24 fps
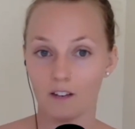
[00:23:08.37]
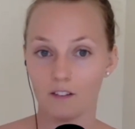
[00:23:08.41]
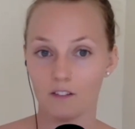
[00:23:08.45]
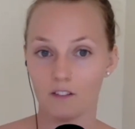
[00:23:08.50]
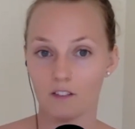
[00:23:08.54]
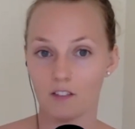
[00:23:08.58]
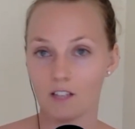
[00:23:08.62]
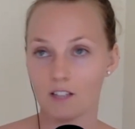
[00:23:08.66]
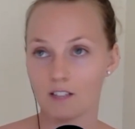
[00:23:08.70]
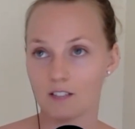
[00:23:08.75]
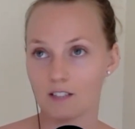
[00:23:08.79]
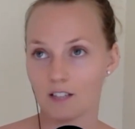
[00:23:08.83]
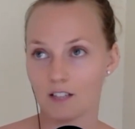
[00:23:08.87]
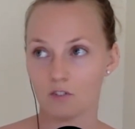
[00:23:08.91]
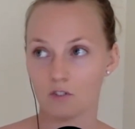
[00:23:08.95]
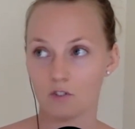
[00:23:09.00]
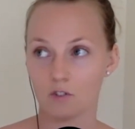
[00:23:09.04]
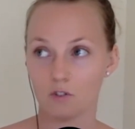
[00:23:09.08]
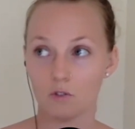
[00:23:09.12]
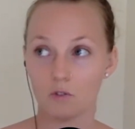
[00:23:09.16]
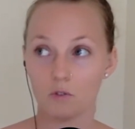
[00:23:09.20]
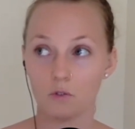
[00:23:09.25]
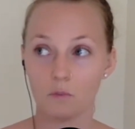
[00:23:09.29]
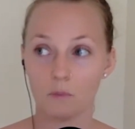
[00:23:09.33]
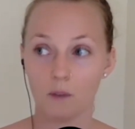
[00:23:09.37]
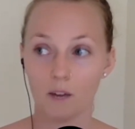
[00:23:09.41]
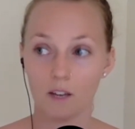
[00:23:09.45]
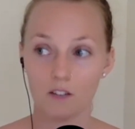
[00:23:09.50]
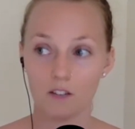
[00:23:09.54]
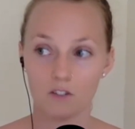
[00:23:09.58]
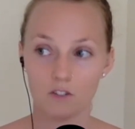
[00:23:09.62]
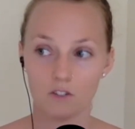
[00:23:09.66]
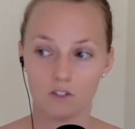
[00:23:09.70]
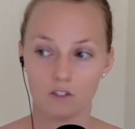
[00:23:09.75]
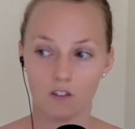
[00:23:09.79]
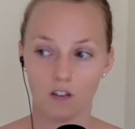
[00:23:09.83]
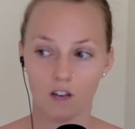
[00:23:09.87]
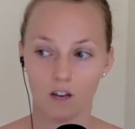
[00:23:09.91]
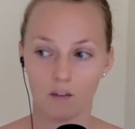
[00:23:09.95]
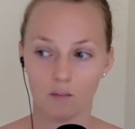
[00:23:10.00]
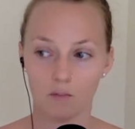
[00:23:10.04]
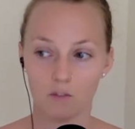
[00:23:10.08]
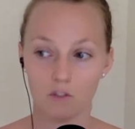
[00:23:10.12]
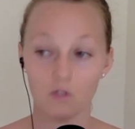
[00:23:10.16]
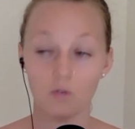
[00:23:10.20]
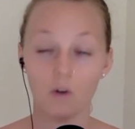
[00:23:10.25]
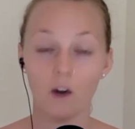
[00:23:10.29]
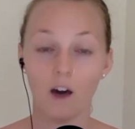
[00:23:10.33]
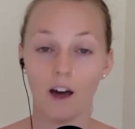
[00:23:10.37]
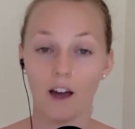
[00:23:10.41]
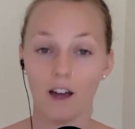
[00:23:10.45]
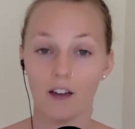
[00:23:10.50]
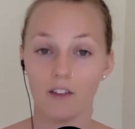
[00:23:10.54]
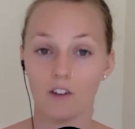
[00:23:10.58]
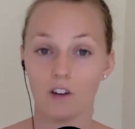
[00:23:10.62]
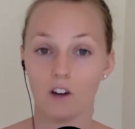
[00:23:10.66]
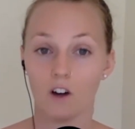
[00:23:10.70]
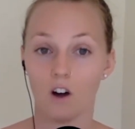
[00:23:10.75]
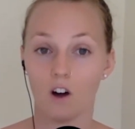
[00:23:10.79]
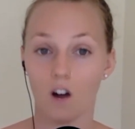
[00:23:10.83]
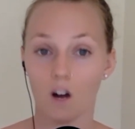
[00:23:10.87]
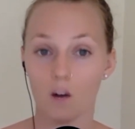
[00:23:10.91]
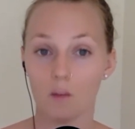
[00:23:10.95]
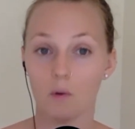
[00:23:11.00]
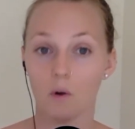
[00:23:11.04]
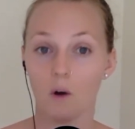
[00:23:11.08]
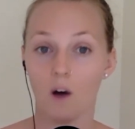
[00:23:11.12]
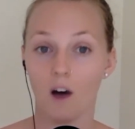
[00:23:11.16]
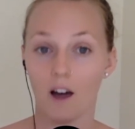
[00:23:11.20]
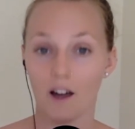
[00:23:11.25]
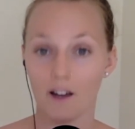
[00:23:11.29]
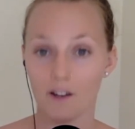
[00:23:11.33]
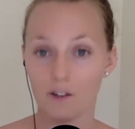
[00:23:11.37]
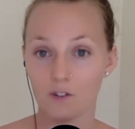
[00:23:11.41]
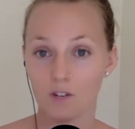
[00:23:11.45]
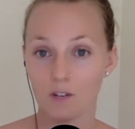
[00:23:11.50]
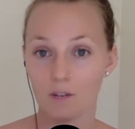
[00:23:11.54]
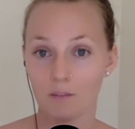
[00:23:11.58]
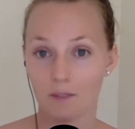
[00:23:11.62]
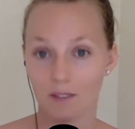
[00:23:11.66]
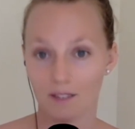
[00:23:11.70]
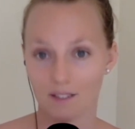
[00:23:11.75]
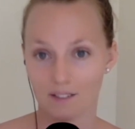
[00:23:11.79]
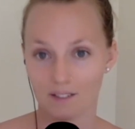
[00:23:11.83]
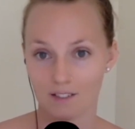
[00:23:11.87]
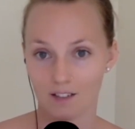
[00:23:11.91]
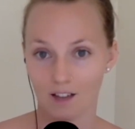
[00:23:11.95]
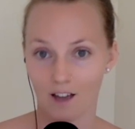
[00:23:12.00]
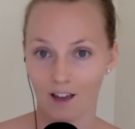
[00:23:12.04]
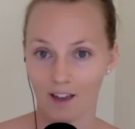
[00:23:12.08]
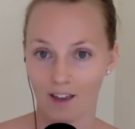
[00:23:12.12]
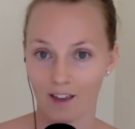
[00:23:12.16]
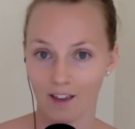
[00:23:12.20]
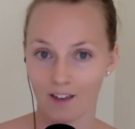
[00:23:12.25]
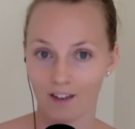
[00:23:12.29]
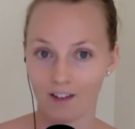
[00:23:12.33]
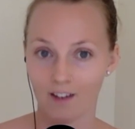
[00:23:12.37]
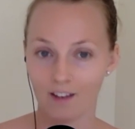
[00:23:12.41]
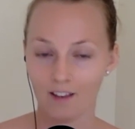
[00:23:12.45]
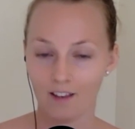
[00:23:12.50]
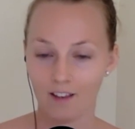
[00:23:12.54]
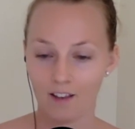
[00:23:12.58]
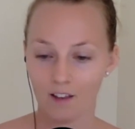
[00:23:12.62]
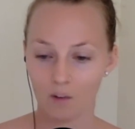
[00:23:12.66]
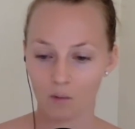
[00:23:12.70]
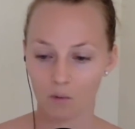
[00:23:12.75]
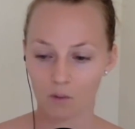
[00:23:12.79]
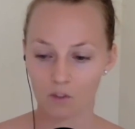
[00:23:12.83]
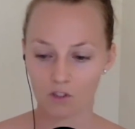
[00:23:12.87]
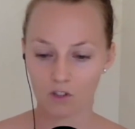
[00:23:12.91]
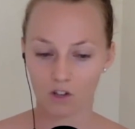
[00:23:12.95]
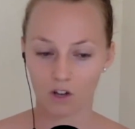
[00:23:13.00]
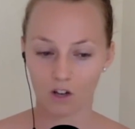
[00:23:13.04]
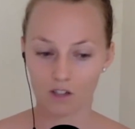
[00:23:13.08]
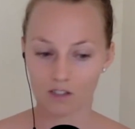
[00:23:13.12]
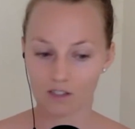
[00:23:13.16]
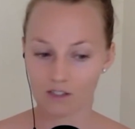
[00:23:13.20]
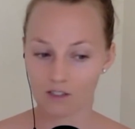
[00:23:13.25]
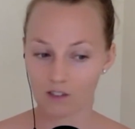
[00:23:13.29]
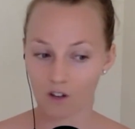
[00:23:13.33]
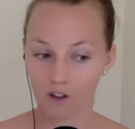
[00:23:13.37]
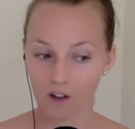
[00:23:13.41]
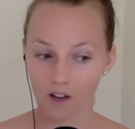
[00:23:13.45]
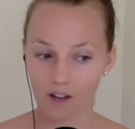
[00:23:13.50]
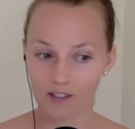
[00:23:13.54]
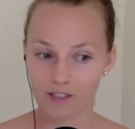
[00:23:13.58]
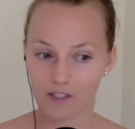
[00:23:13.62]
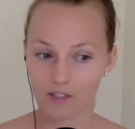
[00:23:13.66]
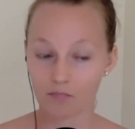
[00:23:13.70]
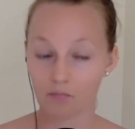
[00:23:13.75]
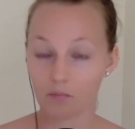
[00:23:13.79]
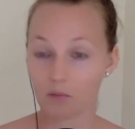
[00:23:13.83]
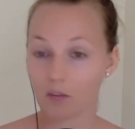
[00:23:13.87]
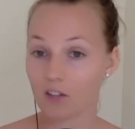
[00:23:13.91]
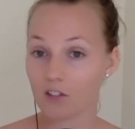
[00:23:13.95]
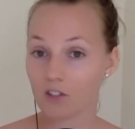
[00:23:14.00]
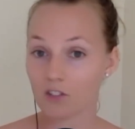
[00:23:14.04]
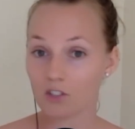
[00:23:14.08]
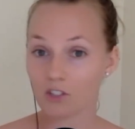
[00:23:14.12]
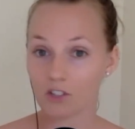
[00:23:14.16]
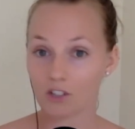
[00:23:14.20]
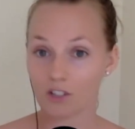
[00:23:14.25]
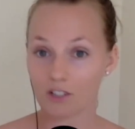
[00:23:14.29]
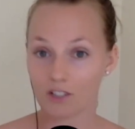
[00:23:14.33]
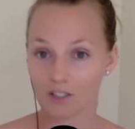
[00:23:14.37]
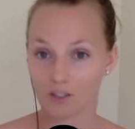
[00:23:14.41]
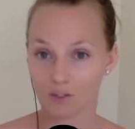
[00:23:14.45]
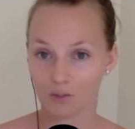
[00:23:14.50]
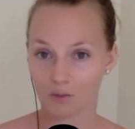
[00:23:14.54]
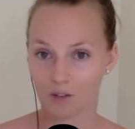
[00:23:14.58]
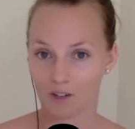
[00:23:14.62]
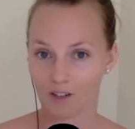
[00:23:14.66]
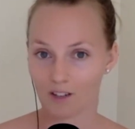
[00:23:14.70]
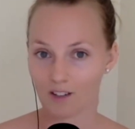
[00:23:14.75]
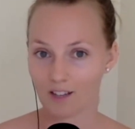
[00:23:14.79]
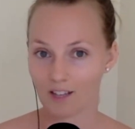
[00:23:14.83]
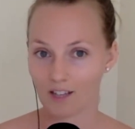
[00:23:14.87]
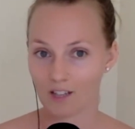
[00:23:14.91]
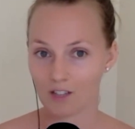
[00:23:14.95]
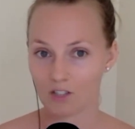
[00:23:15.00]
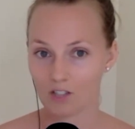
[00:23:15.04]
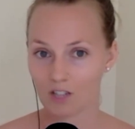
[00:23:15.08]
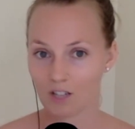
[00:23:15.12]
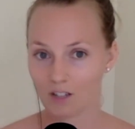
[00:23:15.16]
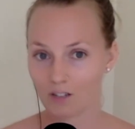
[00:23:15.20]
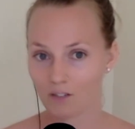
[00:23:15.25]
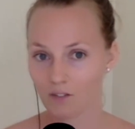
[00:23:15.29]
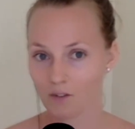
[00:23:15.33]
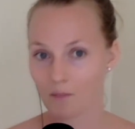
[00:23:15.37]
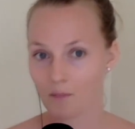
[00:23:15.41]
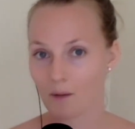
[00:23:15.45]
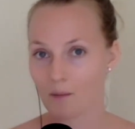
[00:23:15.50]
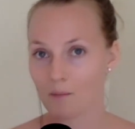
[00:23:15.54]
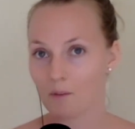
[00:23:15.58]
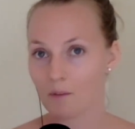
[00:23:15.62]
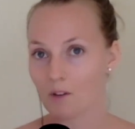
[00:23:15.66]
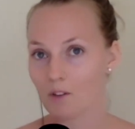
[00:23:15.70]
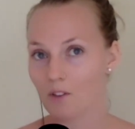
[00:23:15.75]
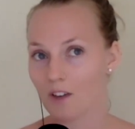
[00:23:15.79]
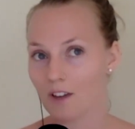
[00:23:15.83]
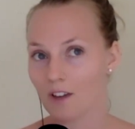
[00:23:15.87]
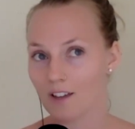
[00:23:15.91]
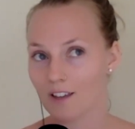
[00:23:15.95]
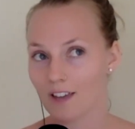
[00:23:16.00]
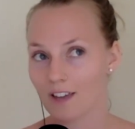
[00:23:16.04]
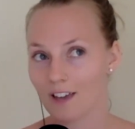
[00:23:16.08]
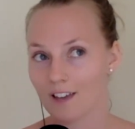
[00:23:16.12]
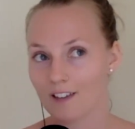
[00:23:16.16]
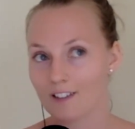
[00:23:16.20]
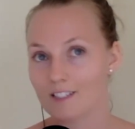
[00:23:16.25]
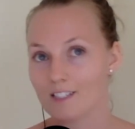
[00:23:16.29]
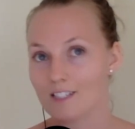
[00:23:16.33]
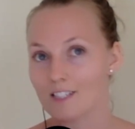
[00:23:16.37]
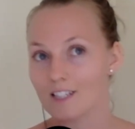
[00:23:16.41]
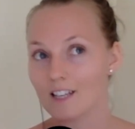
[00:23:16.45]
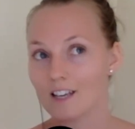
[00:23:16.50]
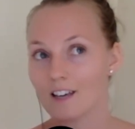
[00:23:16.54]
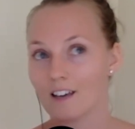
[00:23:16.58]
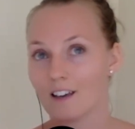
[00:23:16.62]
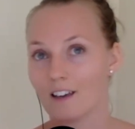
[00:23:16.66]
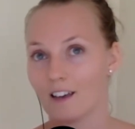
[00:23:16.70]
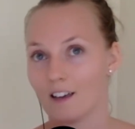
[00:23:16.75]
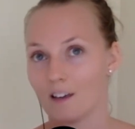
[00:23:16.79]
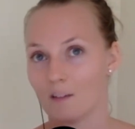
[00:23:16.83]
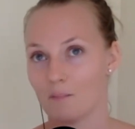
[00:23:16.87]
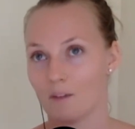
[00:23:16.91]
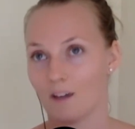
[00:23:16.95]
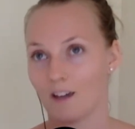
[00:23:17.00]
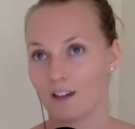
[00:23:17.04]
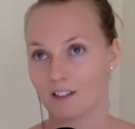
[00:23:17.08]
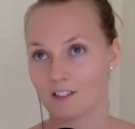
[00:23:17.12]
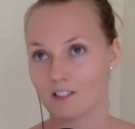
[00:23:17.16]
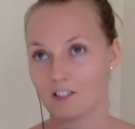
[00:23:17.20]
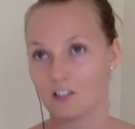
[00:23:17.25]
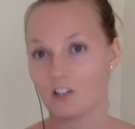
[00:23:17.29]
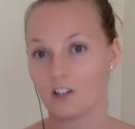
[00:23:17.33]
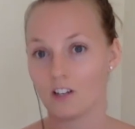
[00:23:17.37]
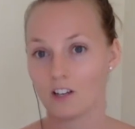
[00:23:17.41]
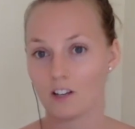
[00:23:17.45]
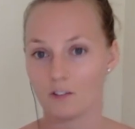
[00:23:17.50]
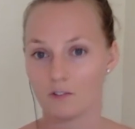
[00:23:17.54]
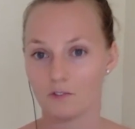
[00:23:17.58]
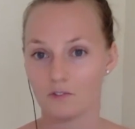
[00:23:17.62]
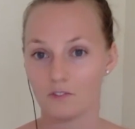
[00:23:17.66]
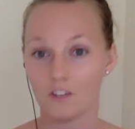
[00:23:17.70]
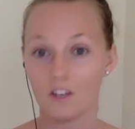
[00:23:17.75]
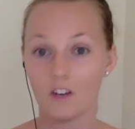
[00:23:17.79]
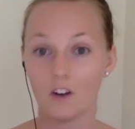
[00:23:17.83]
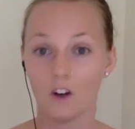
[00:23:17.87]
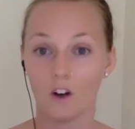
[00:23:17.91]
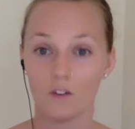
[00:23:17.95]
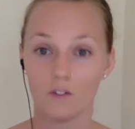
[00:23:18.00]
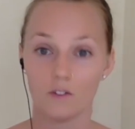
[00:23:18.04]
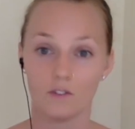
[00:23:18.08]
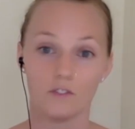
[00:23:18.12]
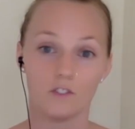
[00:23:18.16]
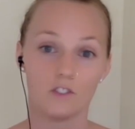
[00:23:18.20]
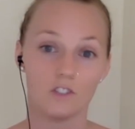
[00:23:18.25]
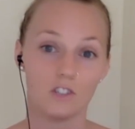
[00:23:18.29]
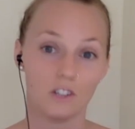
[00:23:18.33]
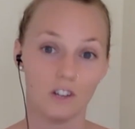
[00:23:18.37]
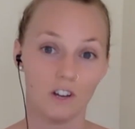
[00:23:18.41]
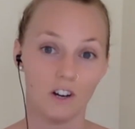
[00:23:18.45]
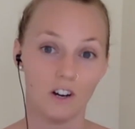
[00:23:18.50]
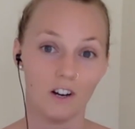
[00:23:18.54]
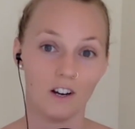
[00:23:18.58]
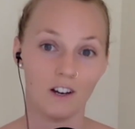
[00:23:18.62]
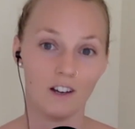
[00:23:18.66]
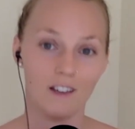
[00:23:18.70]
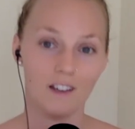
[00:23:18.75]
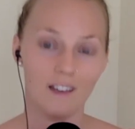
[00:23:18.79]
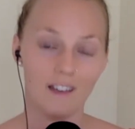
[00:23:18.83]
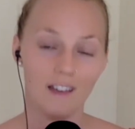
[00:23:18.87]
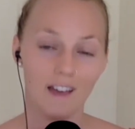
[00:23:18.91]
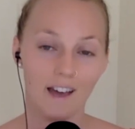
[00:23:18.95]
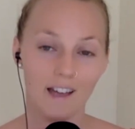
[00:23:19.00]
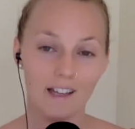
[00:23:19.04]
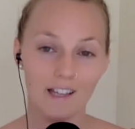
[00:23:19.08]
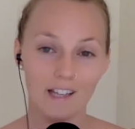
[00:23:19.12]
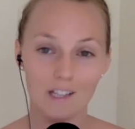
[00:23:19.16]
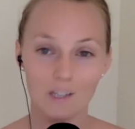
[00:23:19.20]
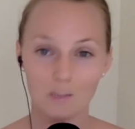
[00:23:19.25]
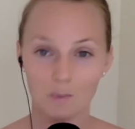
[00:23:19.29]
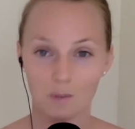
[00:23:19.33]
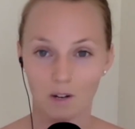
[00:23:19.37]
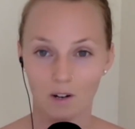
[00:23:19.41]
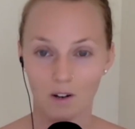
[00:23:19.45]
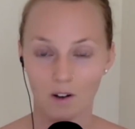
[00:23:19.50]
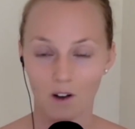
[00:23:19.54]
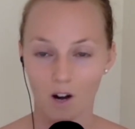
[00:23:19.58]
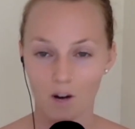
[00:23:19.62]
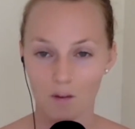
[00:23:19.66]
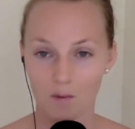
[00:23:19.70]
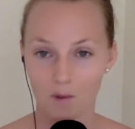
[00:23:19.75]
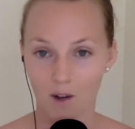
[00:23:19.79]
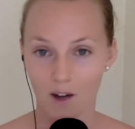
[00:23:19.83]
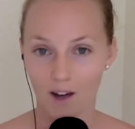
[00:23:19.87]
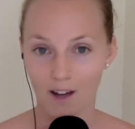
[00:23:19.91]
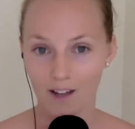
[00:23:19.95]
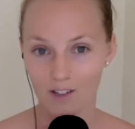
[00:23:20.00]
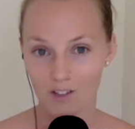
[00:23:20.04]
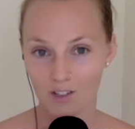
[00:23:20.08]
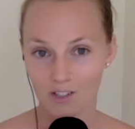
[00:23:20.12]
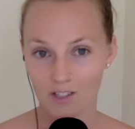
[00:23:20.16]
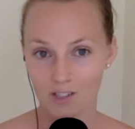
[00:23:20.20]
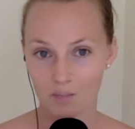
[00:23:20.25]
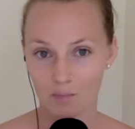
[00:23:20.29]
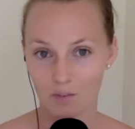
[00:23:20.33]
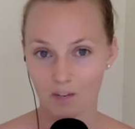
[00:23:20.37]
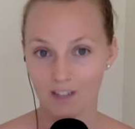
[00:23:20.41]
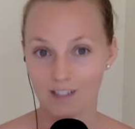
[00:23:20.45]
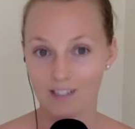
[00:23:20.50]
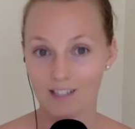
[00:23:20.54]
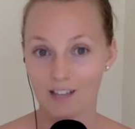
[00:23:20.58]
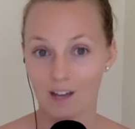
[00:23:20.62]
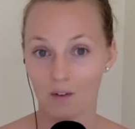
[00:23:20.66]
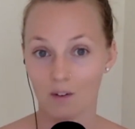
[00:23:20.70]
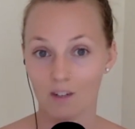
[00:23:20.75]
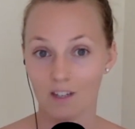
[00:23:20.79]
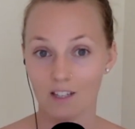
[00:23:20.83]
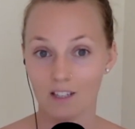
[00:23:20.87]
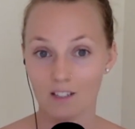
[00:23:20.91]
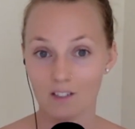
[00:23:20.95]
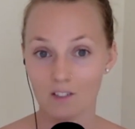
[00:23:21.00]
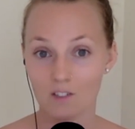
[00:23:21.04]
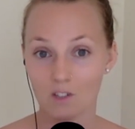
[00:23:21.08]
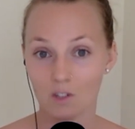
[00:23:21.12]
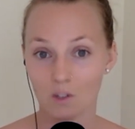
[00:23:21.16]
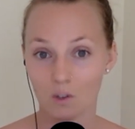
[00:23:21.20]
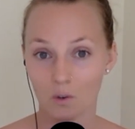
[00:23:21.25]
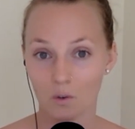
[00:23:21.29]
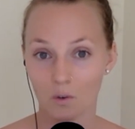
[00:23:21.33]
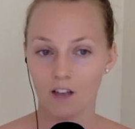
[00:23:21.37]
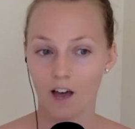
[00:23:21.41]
Things like too high of a carbohydrate-based diet, which causes all kinds of blood sugar dysregulation. Remember that Candida and bacteria feed off of sugar, and that's what our carbohydrates break down into.